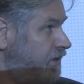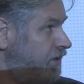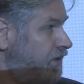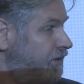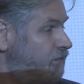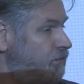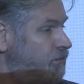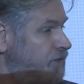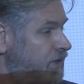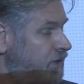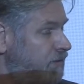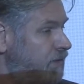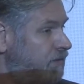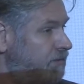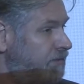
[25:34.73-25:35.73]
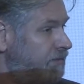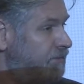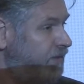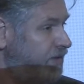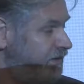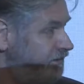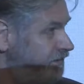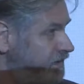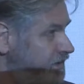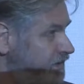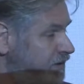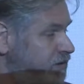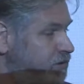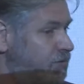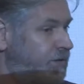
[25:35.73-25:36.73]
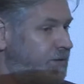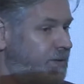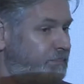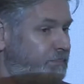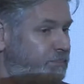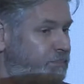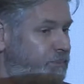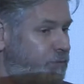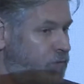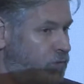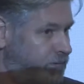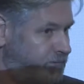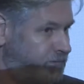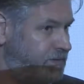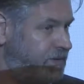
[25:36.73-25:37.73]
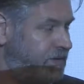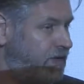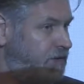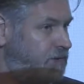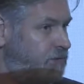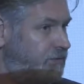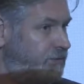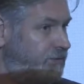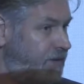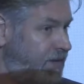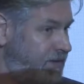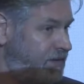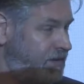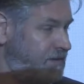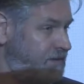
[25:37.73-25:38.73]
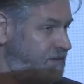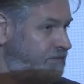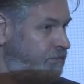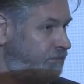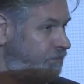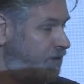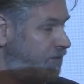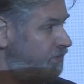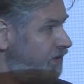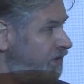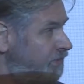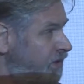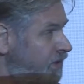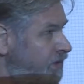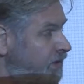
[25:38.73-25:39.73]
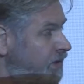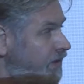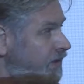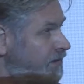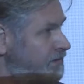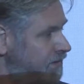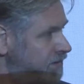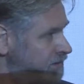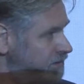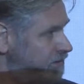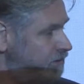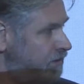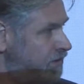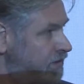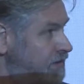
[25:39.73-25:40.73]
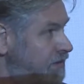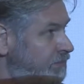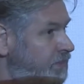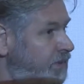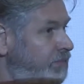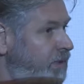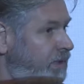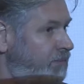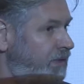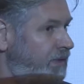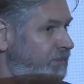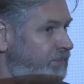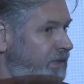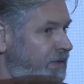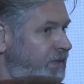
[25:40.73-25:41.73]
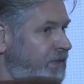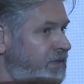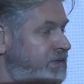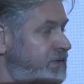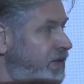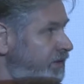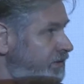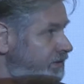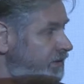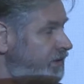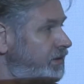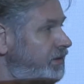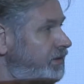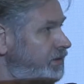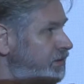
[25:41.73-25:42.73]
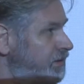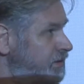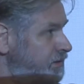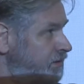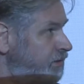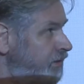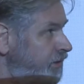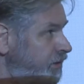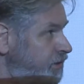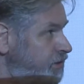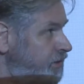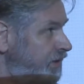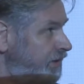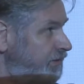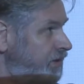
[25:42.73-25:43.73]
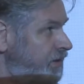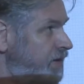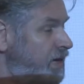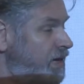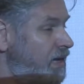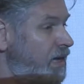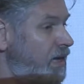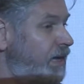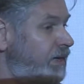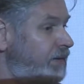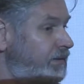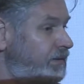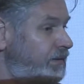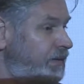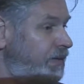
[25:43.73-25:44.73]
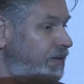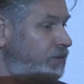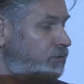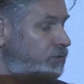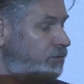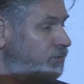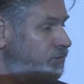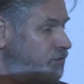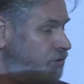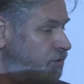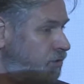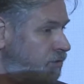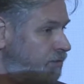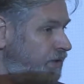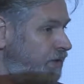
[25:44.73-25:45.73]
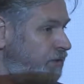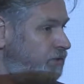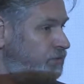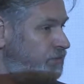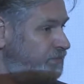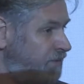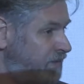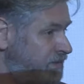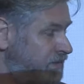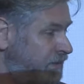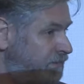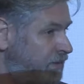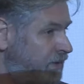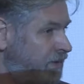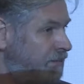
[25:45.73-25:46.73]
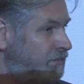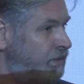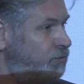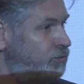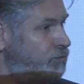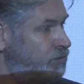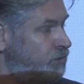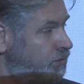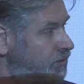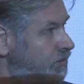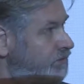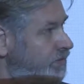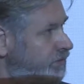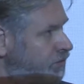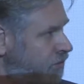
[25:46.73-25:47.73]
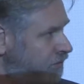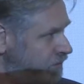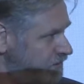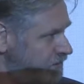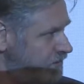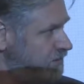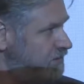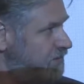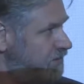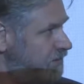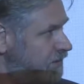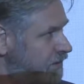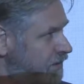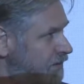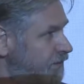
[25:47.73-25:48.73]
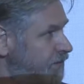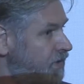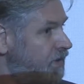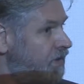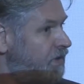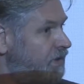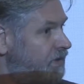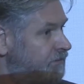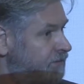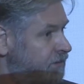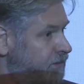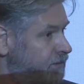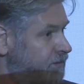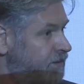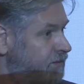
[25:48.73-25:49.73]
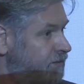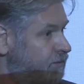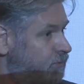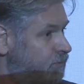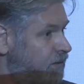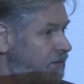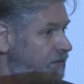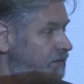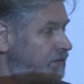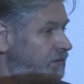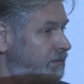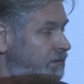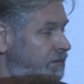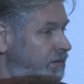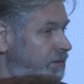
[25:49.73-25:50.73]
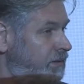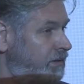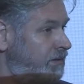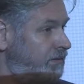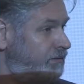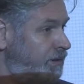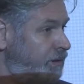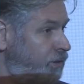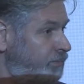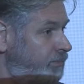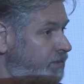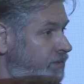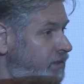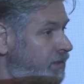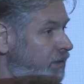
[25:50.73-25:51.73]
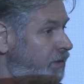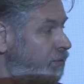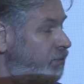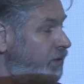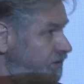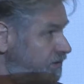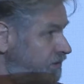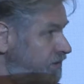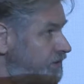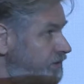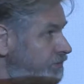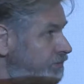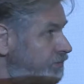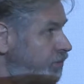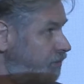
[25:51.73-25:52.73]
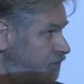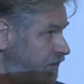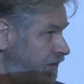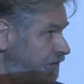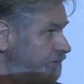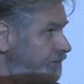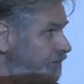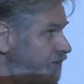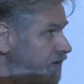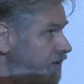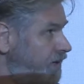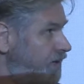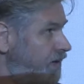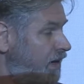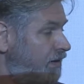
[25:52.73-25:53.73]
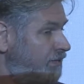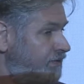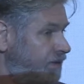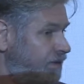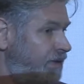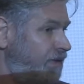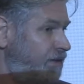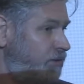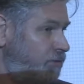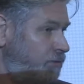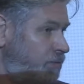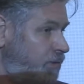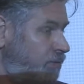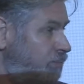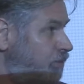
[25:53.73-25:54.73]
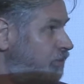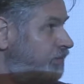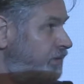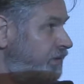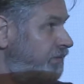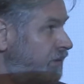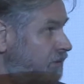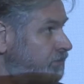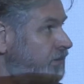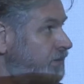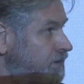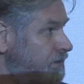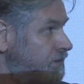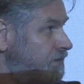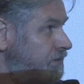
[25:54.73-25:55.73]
If you shout out the benefits and you proved that you financed from public money excellence, for example, public buildings at nearly zero energy level, and not to show that you spent some money, but to show the performances in a very well developed awareness program, I think that you will move the mountains.